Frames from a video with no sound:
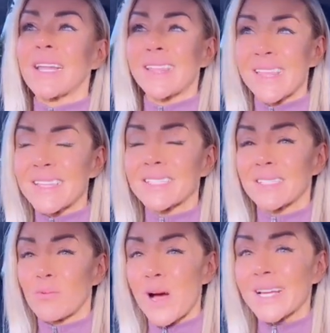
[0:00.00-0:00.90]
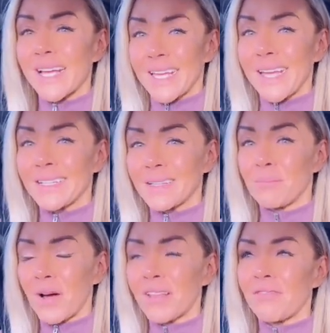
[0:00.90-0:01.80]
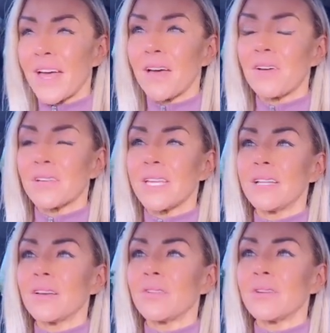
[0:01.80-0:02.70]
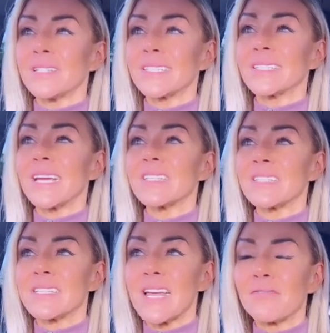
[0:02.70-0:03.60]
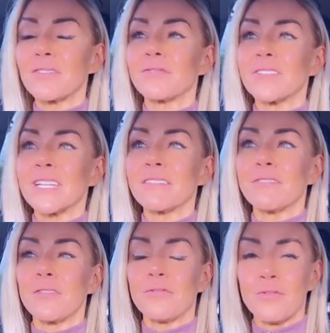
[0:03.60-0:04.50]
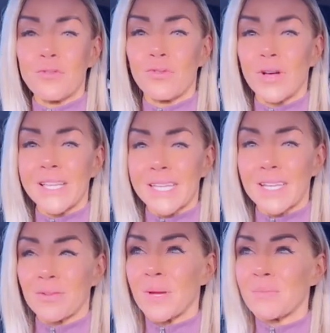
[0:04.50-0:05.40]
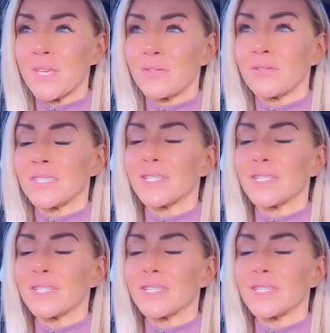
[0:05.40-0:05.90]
and I think this is why I gained body fat on keto, is because I just never freaking felt full at the end of my meals.